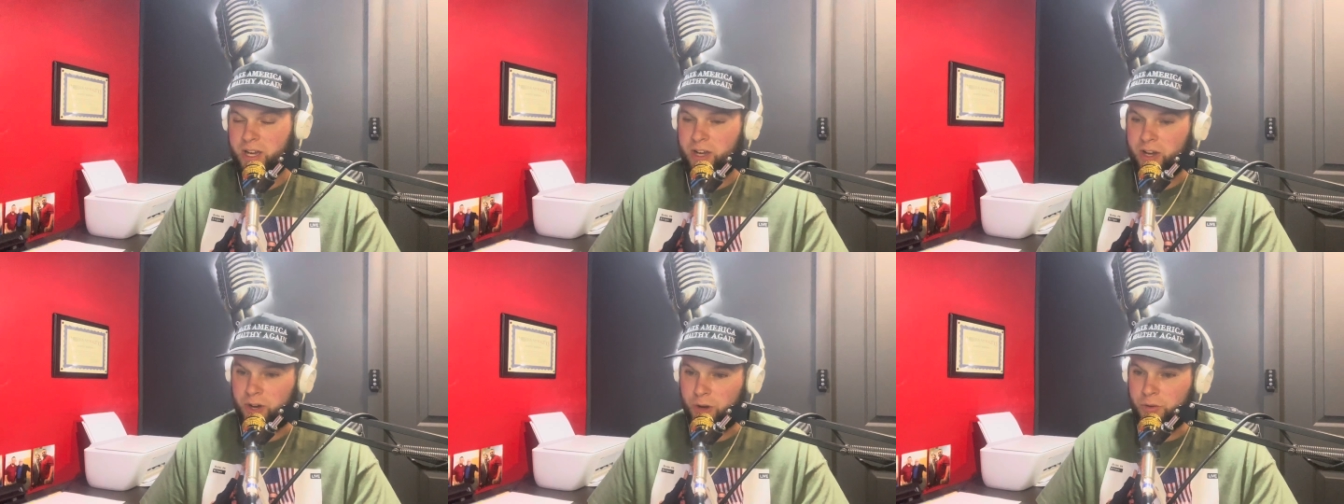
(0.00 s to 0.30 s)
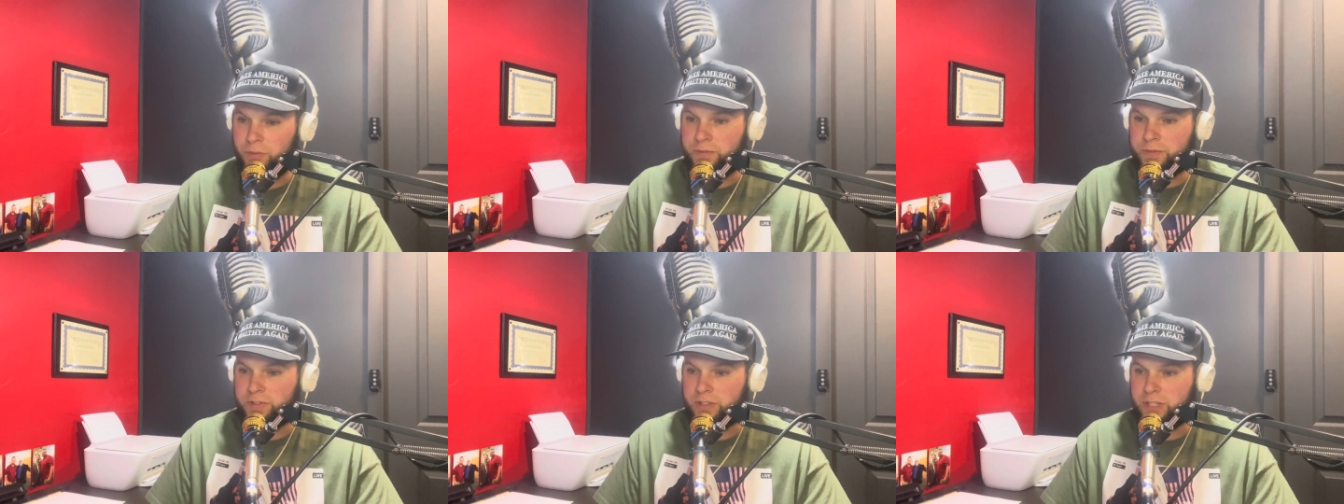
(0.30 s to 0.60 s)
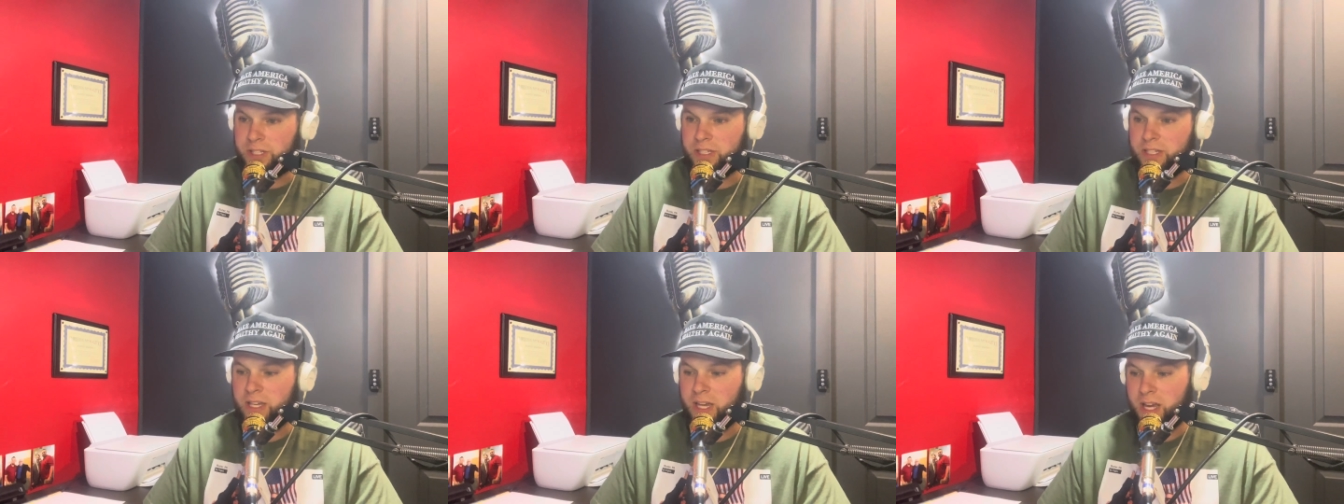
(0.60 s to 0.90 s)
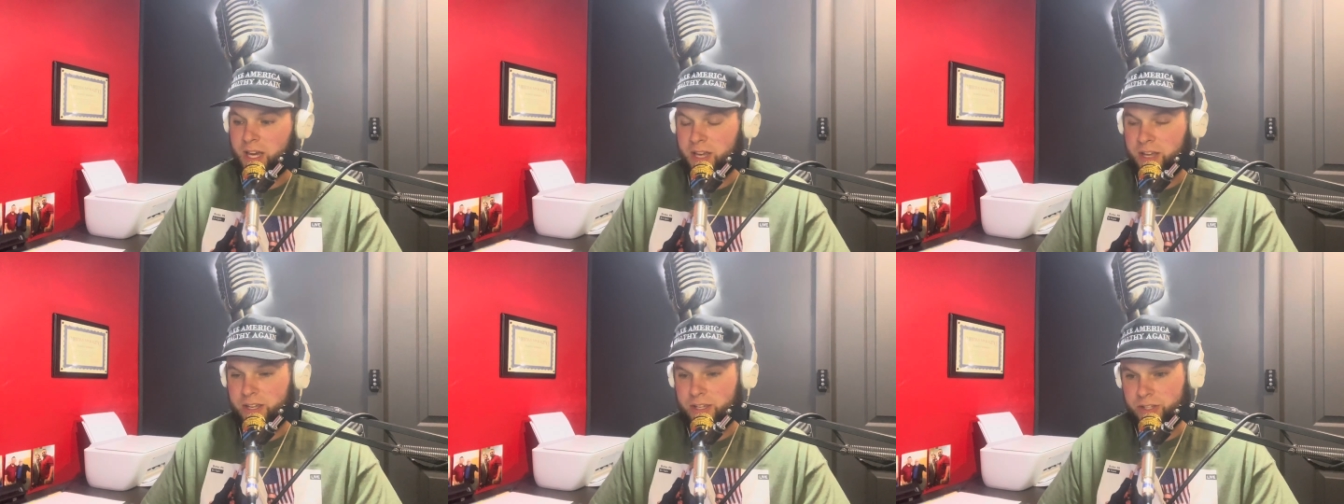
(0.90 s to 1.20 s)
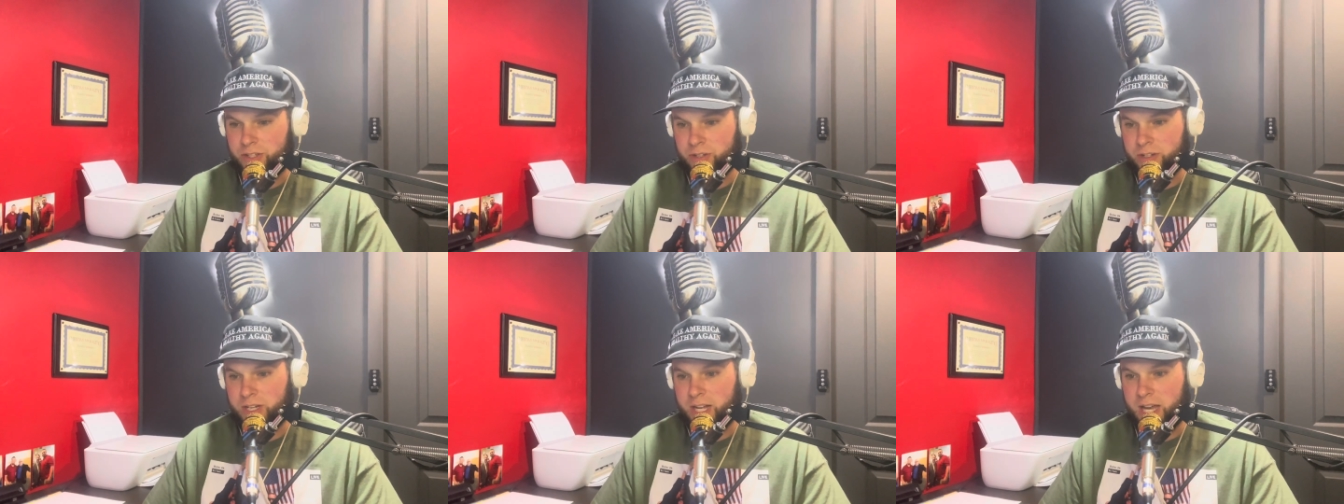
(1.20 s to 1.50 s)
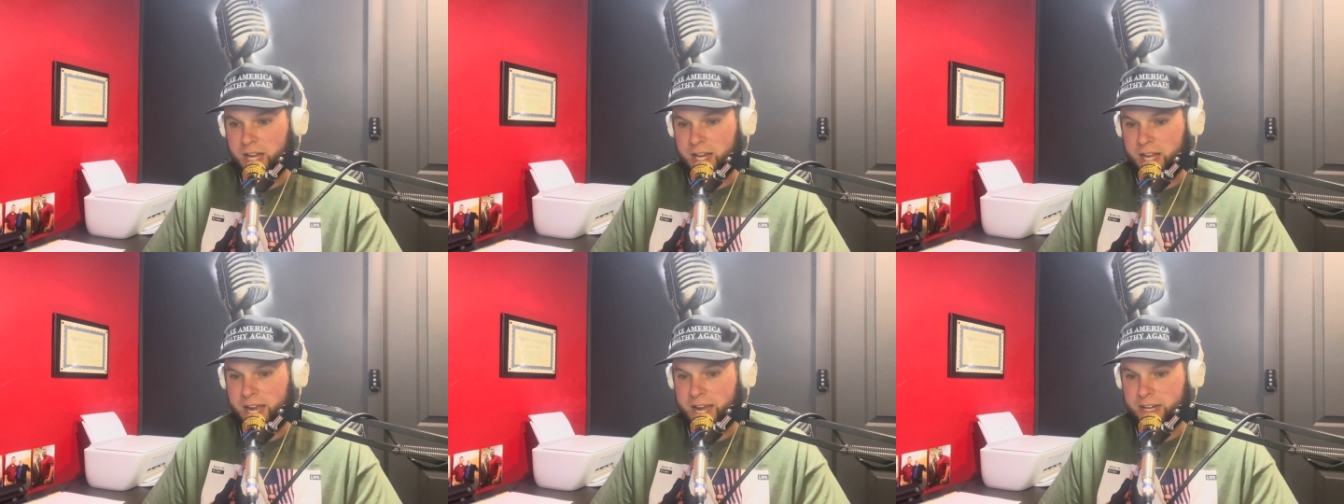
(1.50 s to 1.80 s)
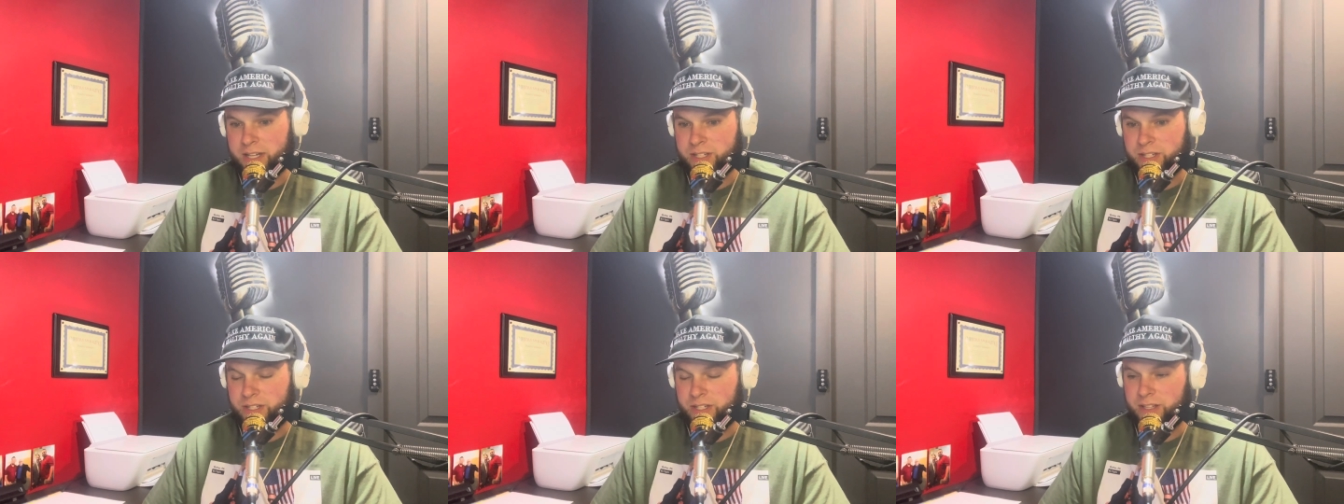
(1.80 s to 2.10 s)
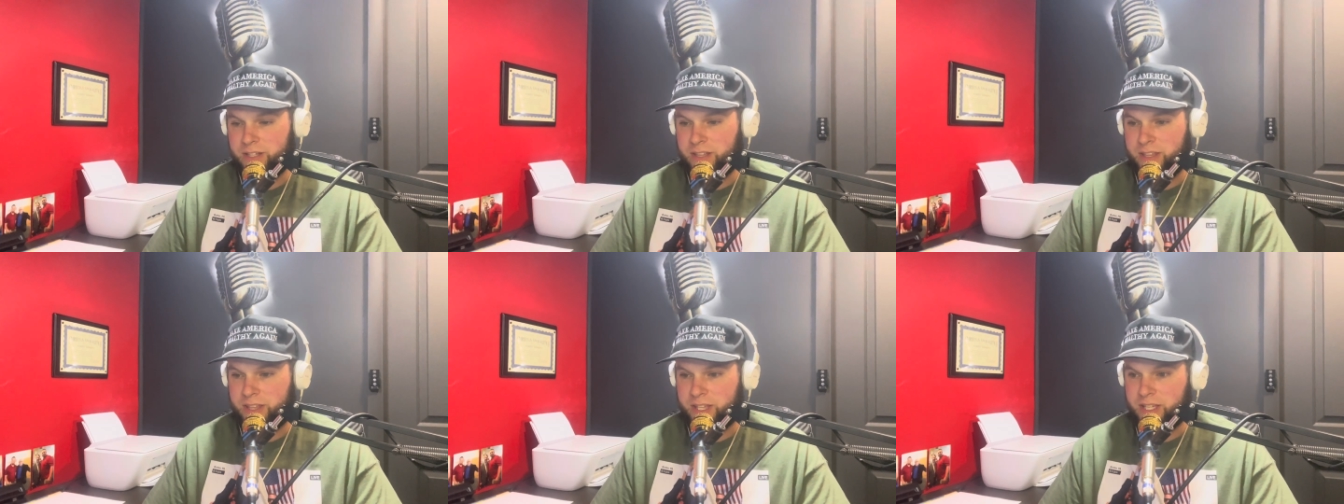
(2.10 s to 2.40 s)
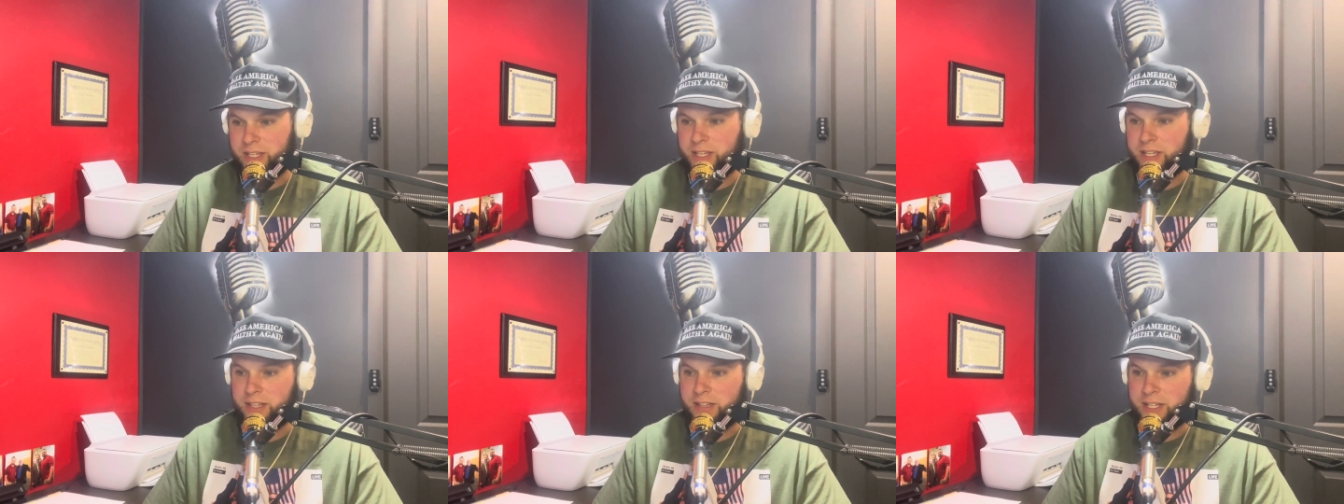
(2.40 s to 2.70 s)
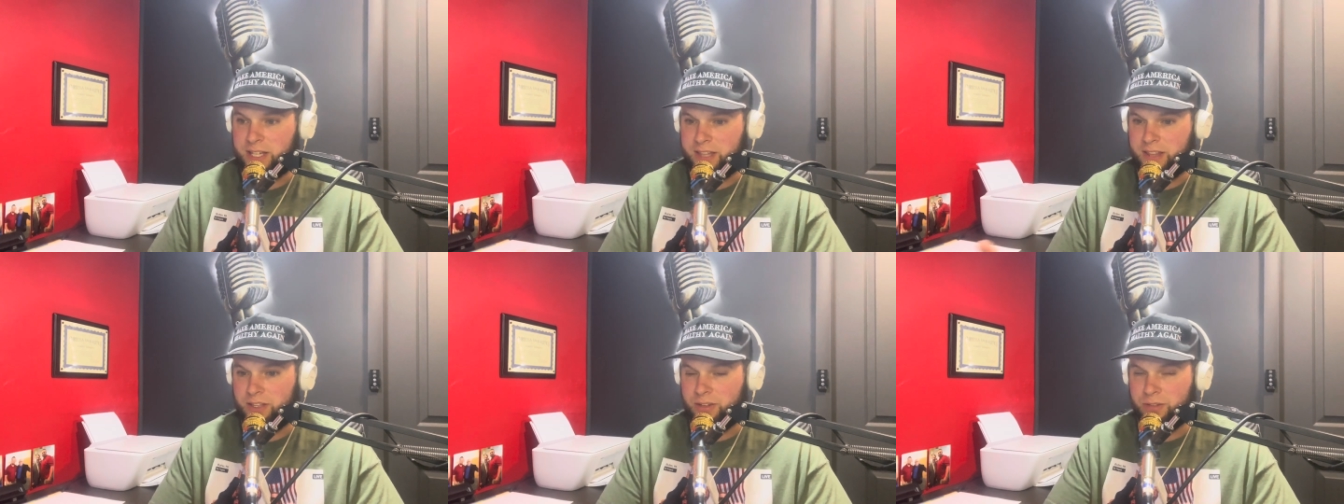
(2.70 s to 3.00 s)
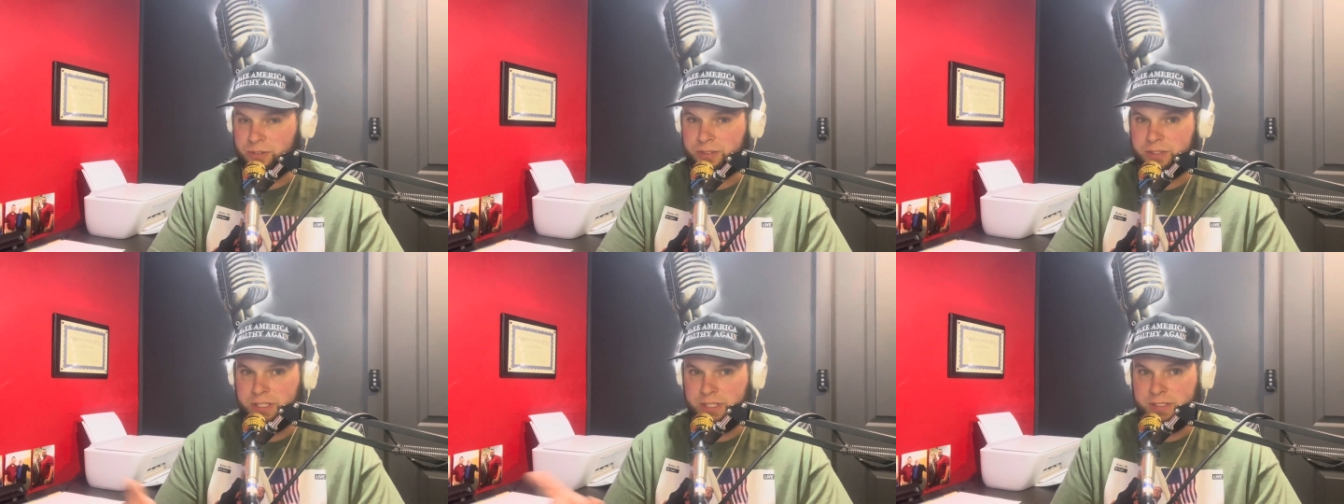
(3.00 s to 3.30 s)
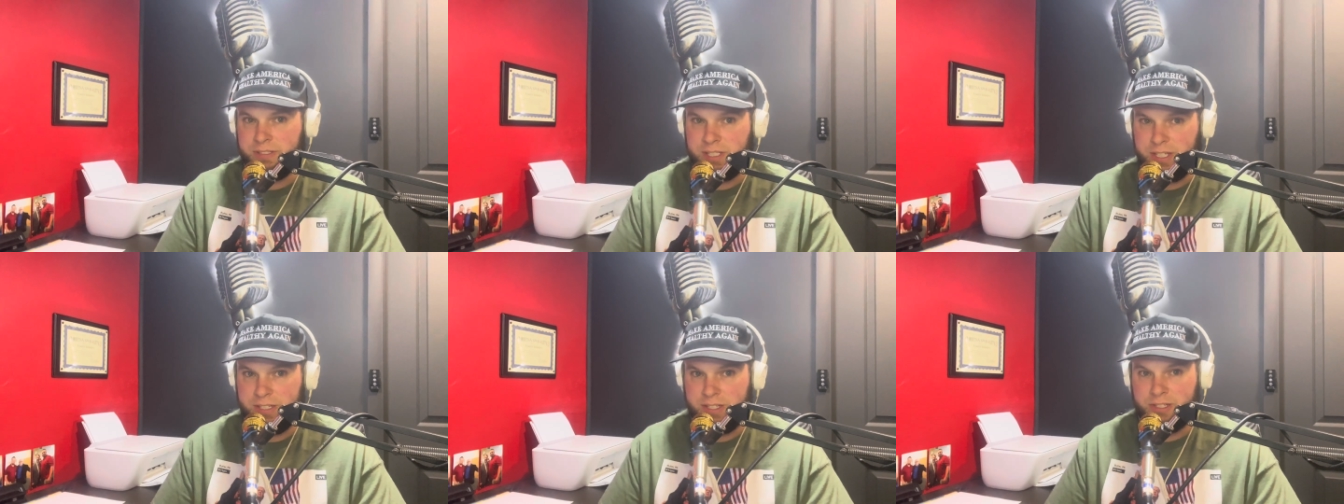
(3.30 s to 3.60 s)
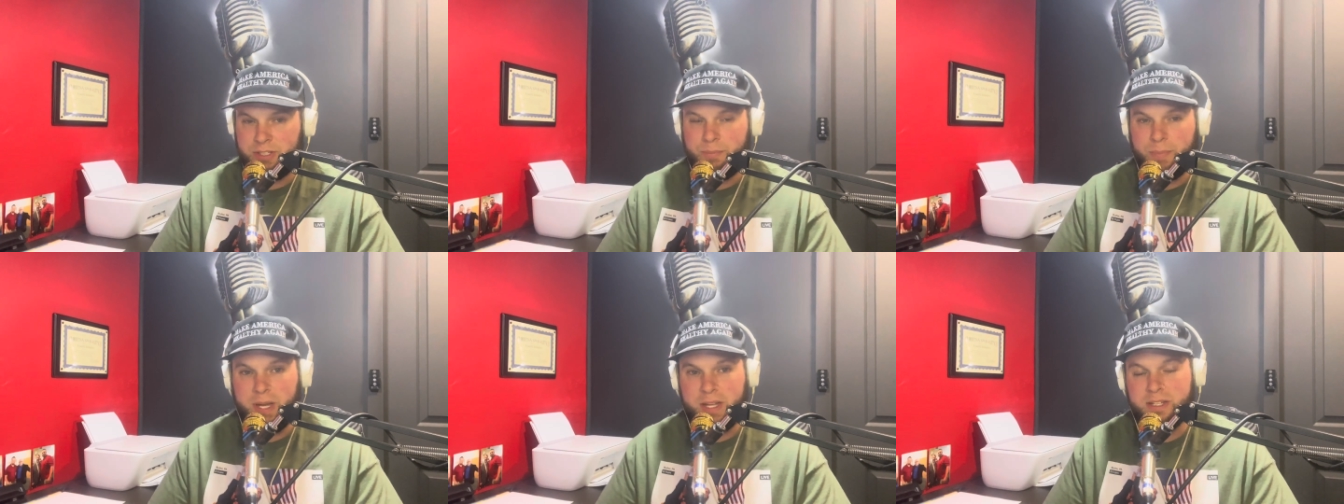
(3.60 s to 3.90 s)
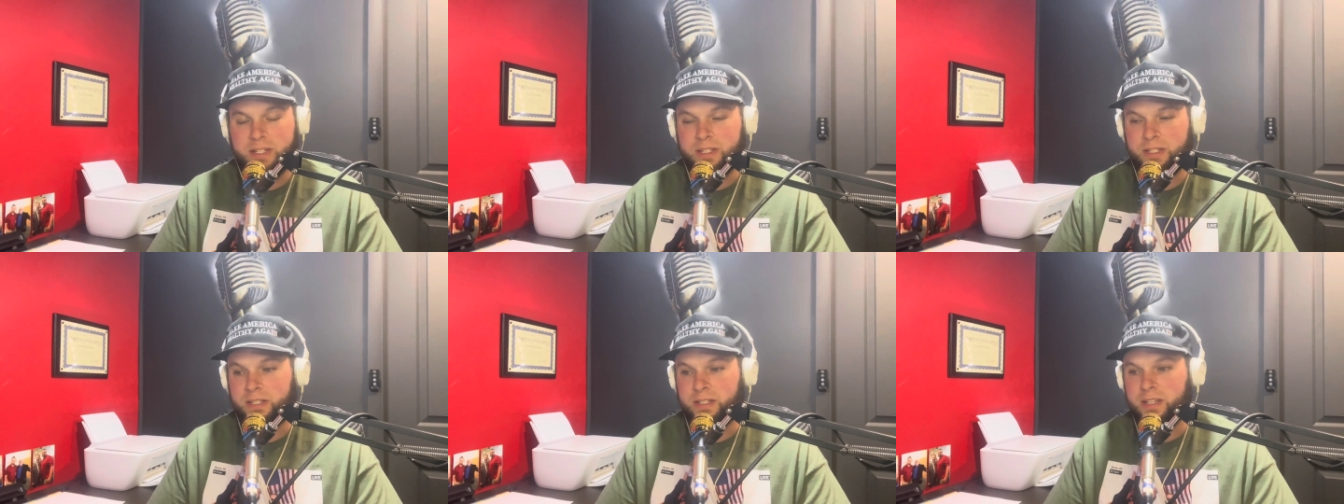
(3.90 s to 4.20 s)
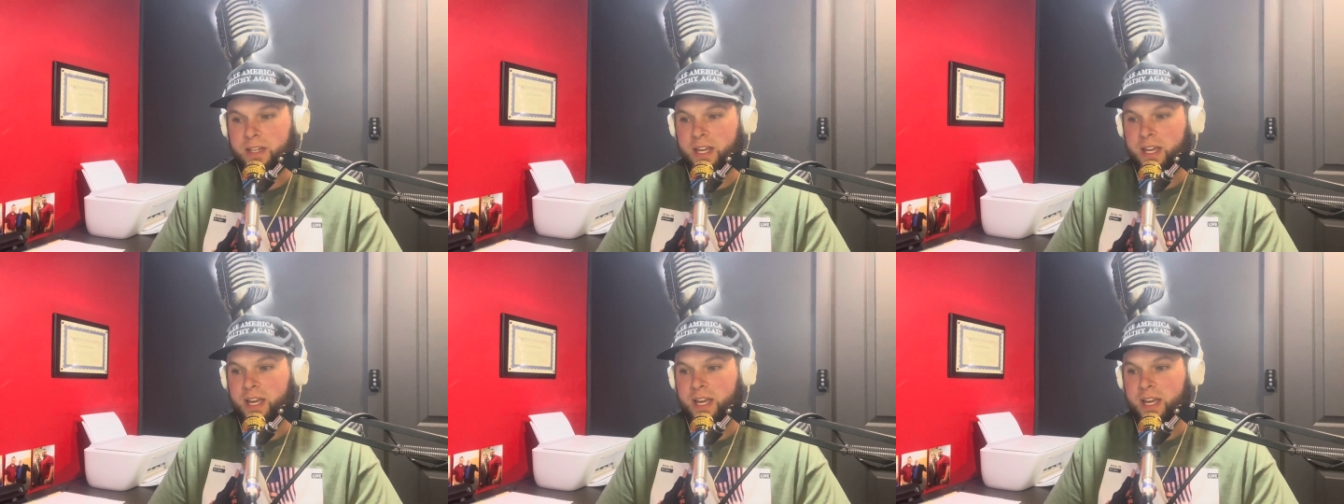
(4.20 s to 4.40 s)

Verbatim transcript: hopefully you're not actually thinking that those things I just mentioned